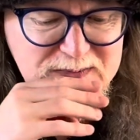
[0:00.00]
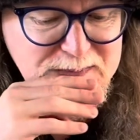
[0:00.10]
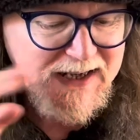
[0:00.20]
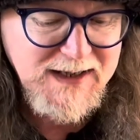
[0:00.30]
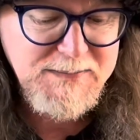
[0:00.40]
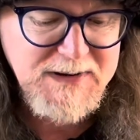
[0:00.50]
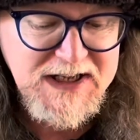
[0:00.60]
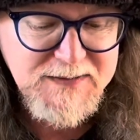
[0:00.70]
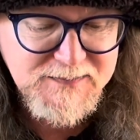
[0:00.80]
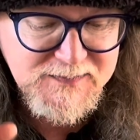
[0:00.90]

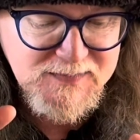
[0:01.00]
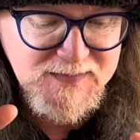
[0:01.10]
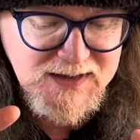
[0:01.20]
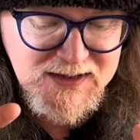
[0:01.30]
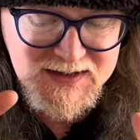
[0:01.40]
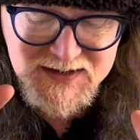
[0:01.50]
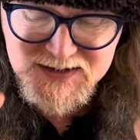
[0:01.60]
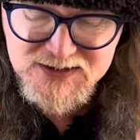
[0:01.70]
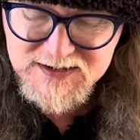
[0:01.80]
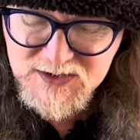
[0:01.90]
baby.
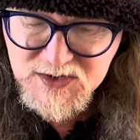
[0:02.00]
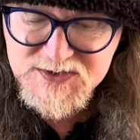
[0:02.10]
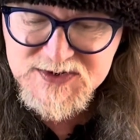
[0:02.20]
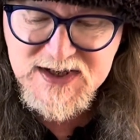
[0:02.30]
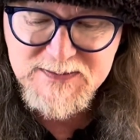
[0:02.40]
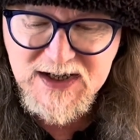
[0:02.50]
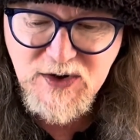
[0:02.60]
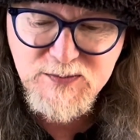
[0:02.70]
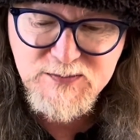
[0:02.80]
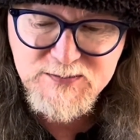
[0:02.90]
Concept
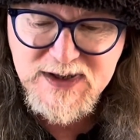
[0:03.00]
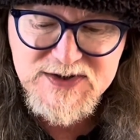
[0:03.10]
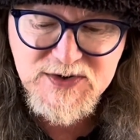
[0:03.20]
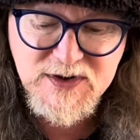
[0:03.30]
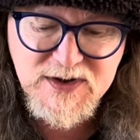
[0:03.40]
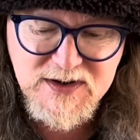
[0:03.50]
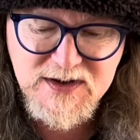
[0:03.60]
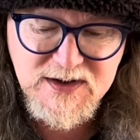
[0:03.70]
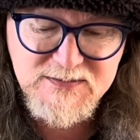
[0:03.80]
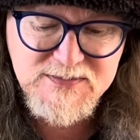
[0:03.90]
album based on
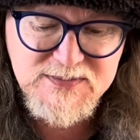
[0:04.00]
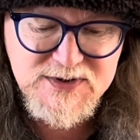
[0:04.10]
a